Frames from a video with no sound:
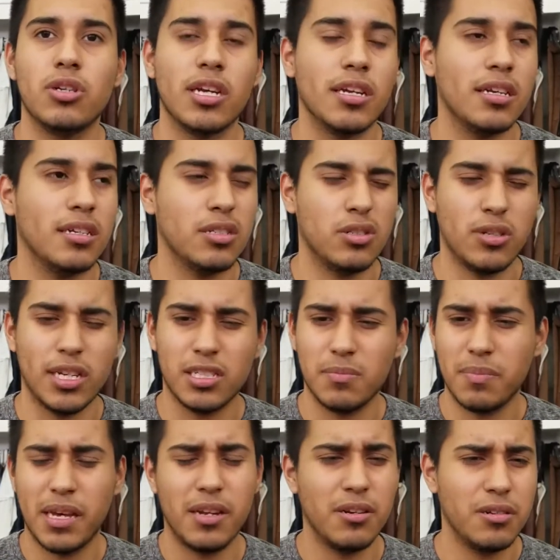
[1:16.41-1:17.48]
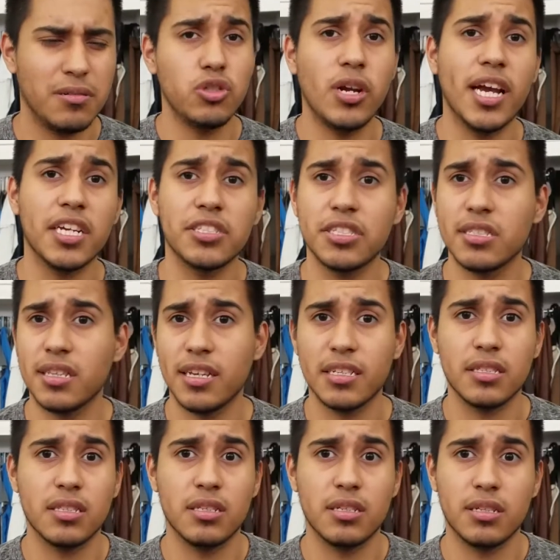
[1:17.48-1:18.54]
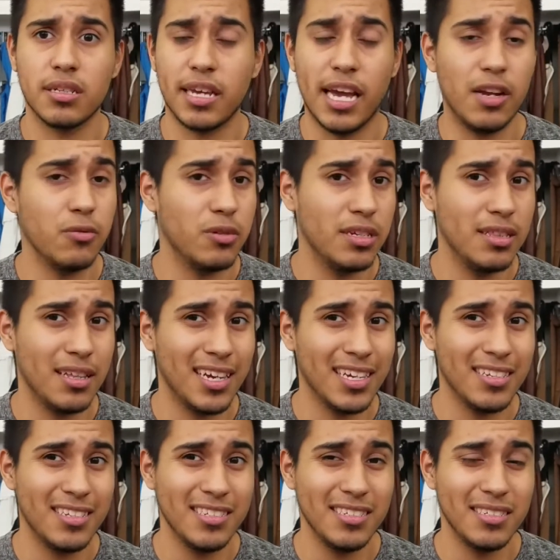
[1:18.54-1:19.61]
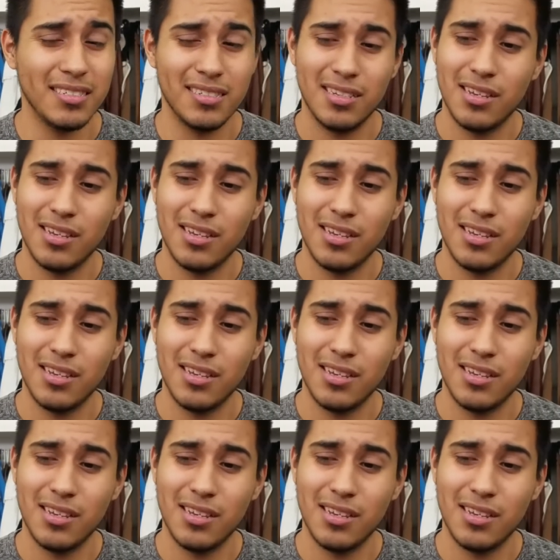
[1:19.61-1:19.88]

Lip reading: a traction pattern traction like the Kyrie line is.